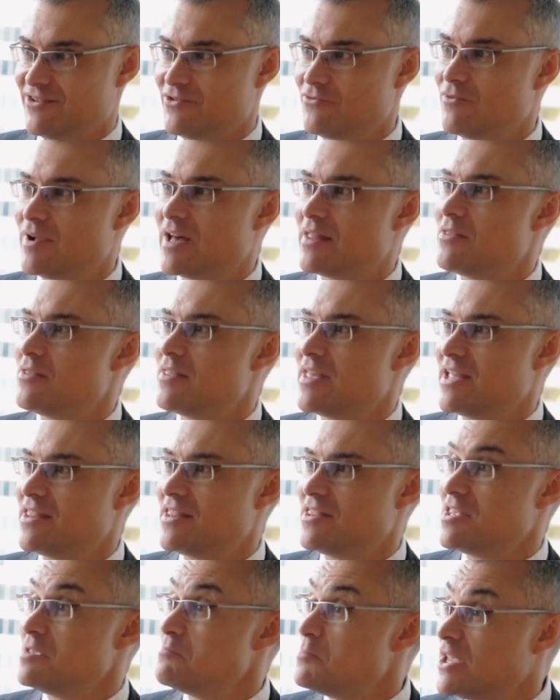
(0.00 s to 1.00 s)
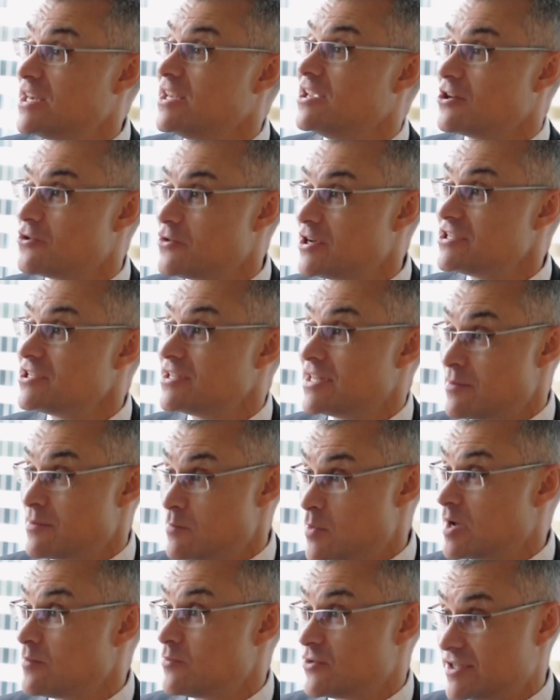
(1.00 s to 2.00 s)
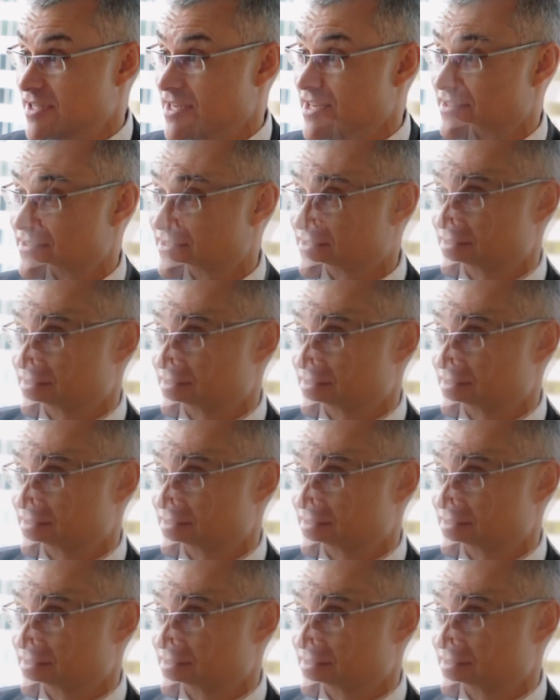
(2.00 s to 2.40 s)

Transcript: rather than the immediate question they might present.